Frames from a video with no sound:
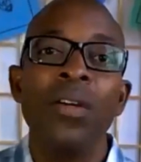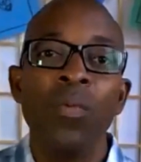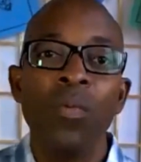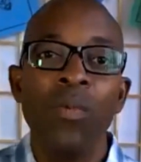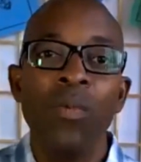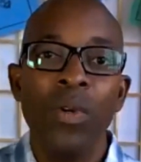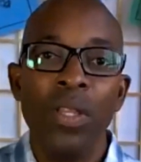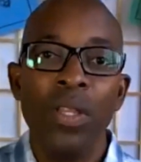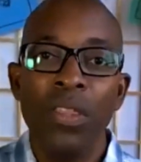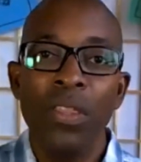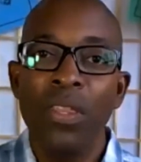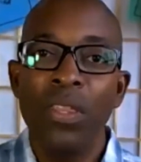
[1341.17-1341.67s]

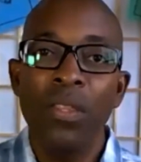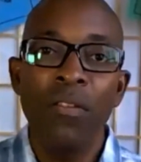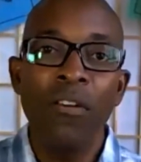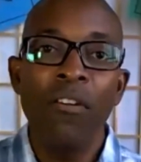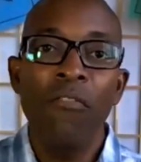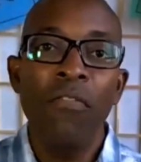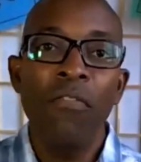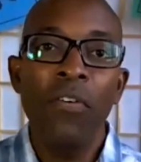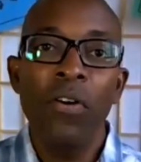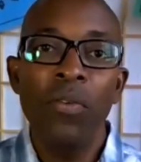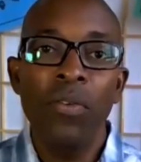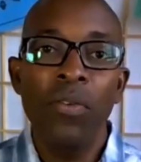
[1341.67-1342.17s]
with
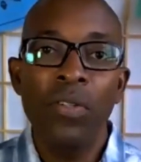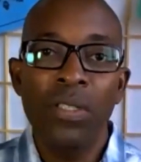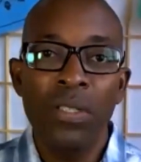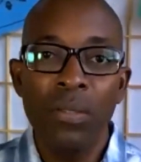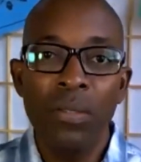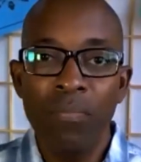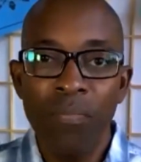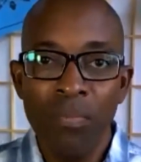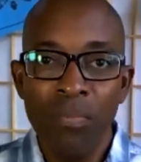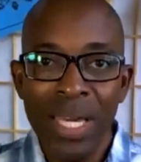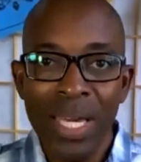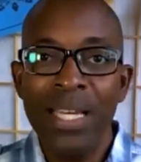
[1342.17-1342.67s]
folks,
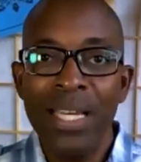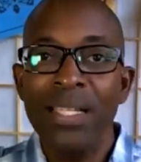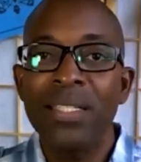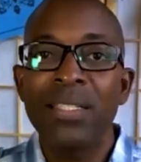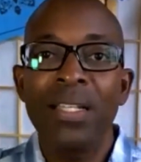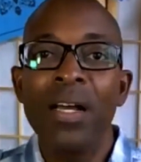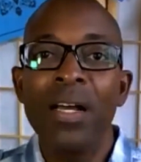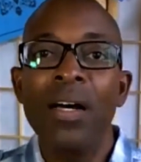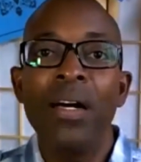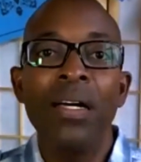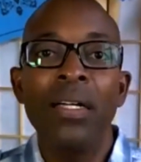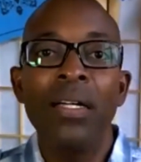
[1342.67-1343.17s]
based
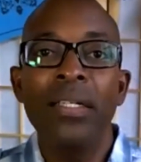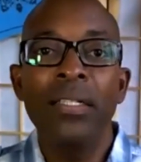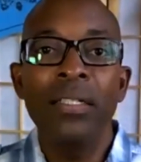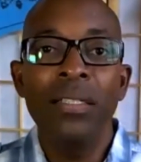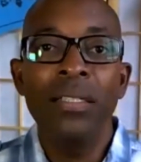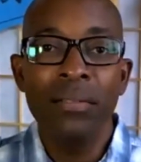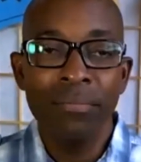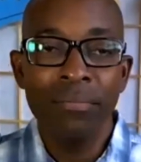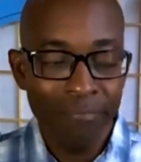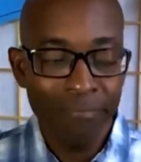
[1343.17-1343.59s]
on